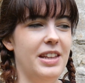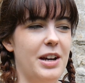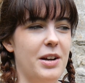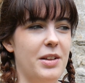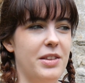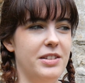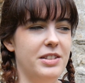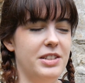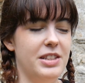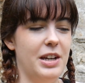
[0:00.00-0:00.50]

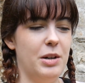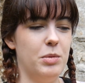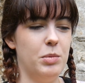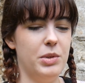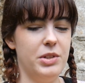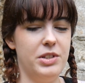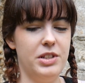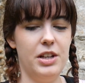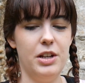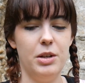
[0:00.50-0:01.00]
So that
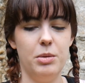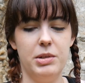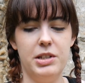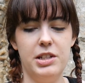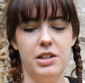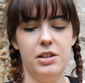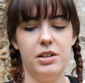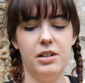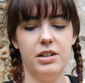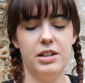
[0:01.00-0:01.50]
was you.
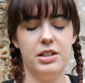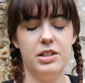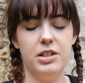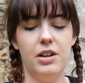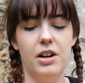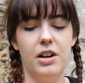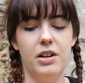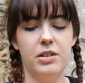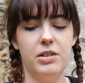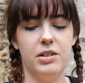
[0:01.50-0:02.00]
Could you
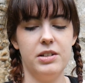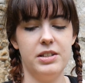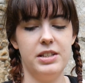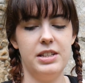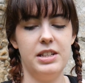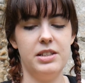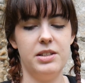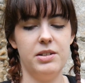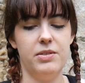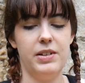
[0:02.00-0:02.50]
uncross
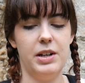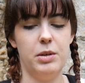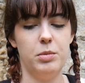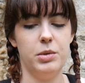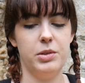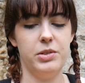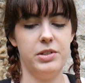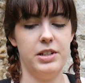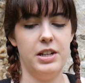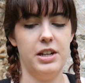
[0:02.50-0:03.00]
these if that
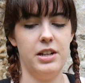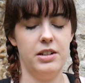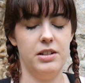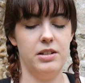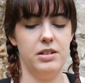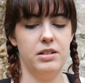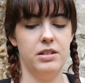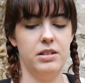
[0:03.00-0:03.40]
was you?